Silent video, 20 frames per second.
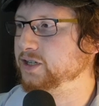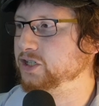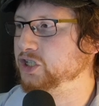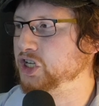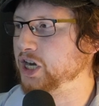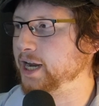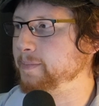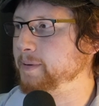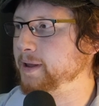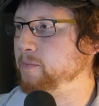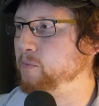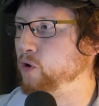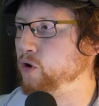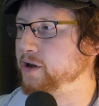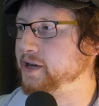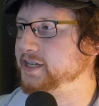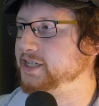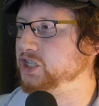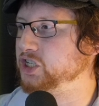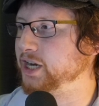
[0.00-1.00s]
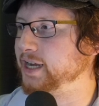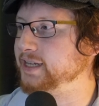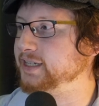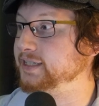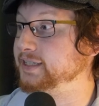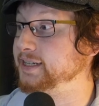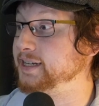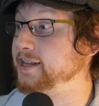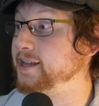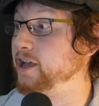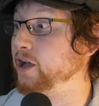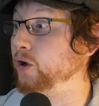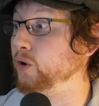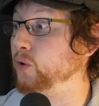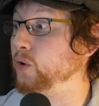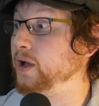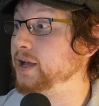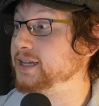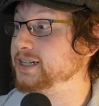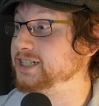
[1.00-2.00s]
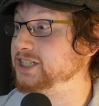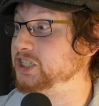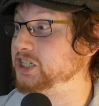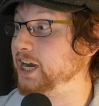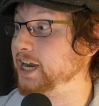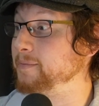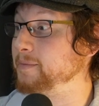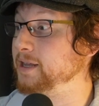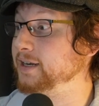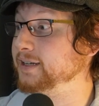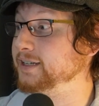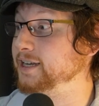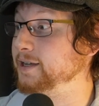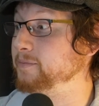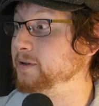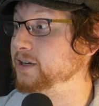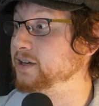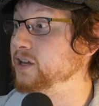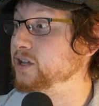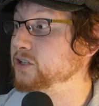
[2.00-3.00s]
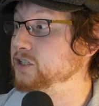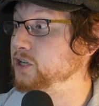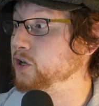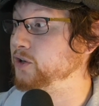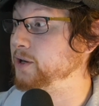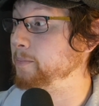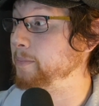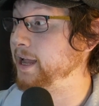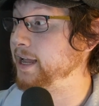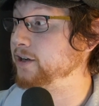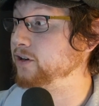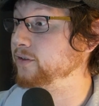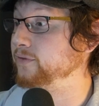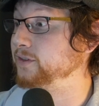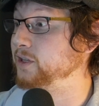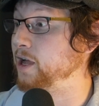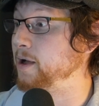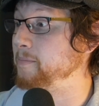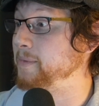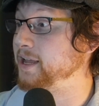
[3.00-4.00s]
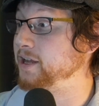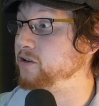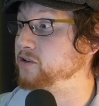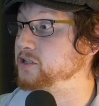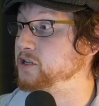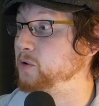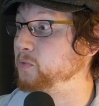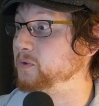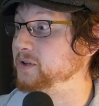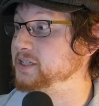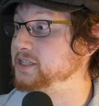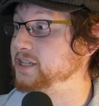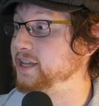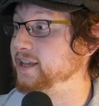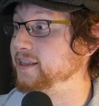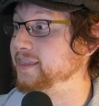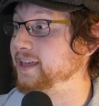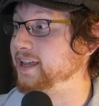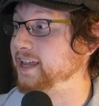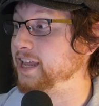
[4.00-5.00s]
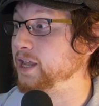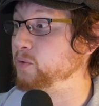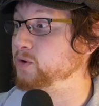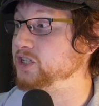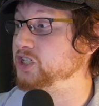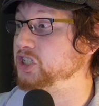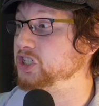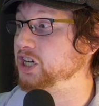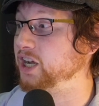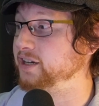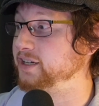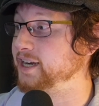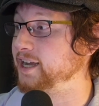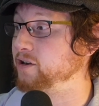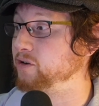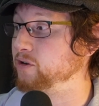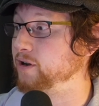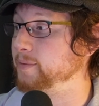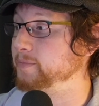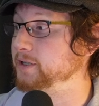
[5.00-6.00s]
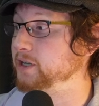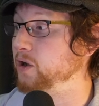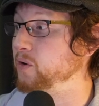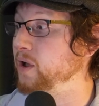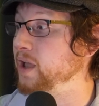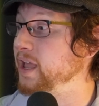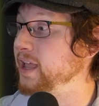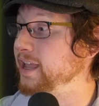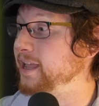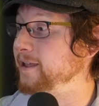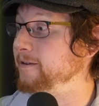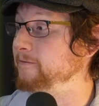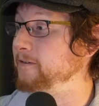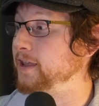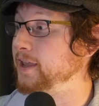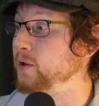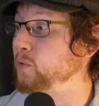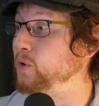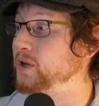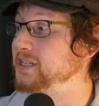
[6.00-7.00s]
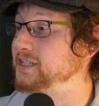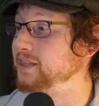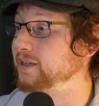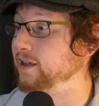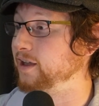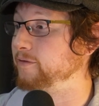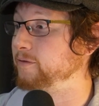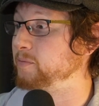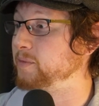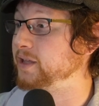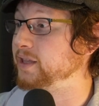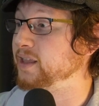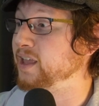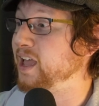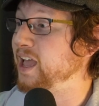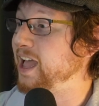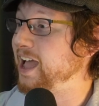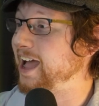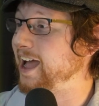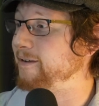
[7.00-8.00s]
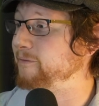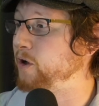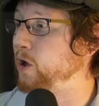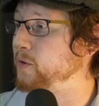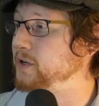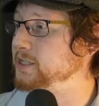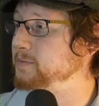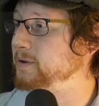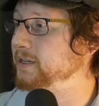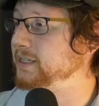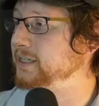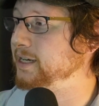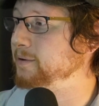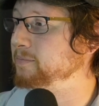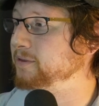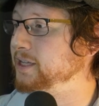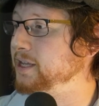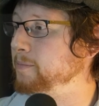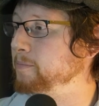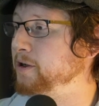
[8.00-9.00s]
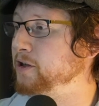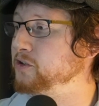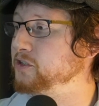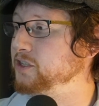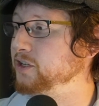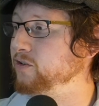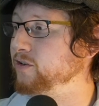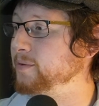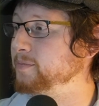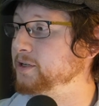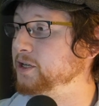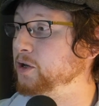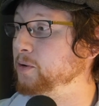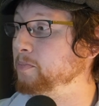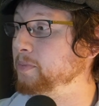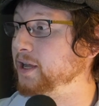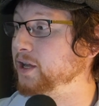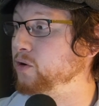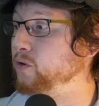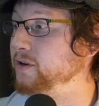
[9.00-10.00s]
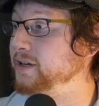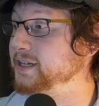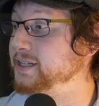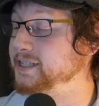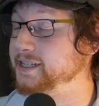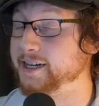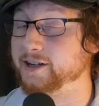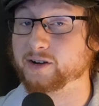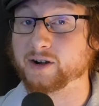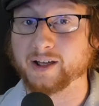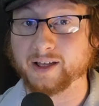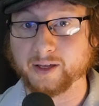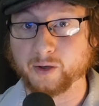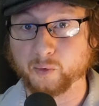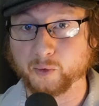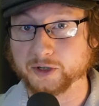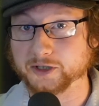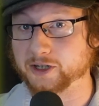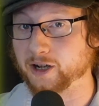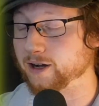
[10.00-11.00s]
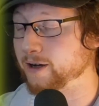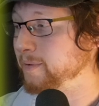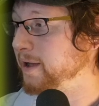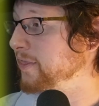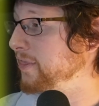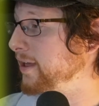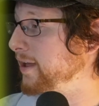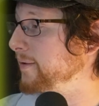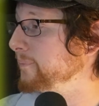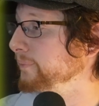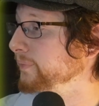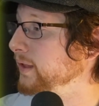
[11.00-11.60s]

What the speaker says: J.P. Morgan Chase CEO Jamie Dimon told a panel of lawmakers on Wednesday that he would shut down crypto if he was the government. I've always been deeply opposed to crypto, Bitcoin, etc. We'll talk about that.